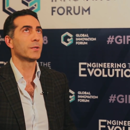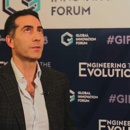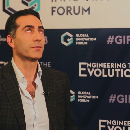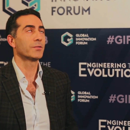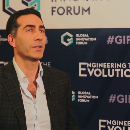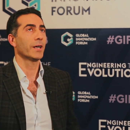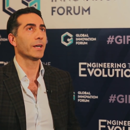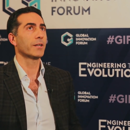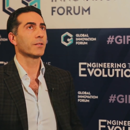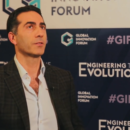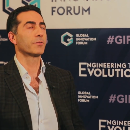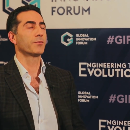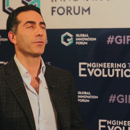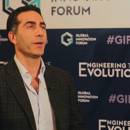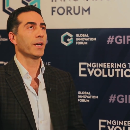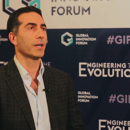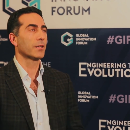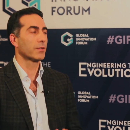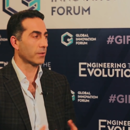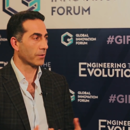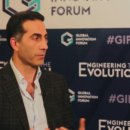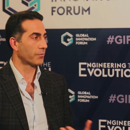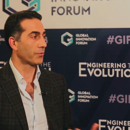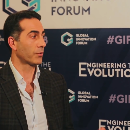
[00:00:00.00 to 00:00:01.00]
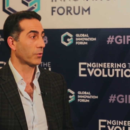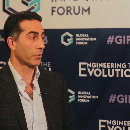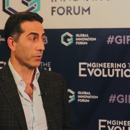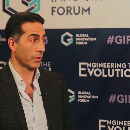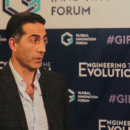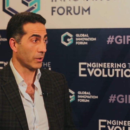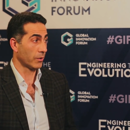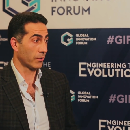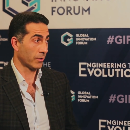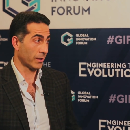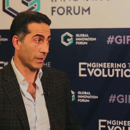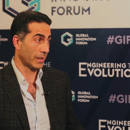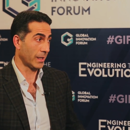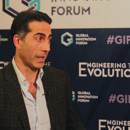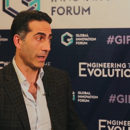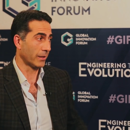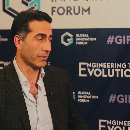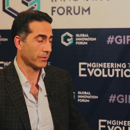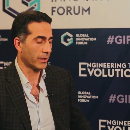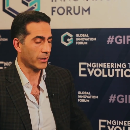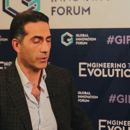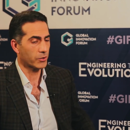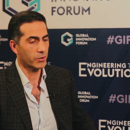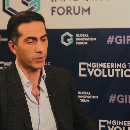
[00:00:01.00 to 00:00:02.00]
be satisfactory for the
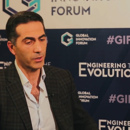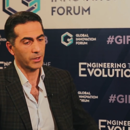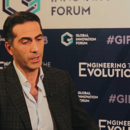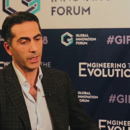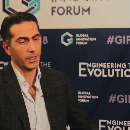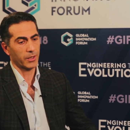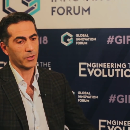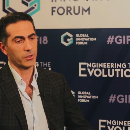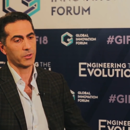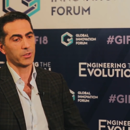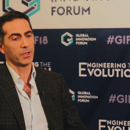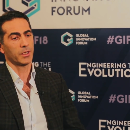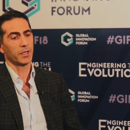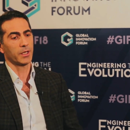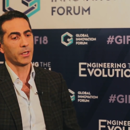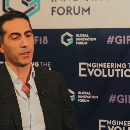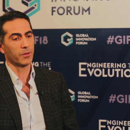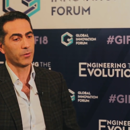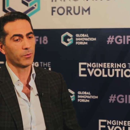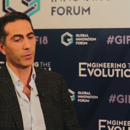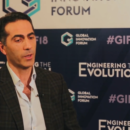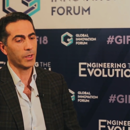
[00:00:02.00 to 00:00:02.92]
organization, actually,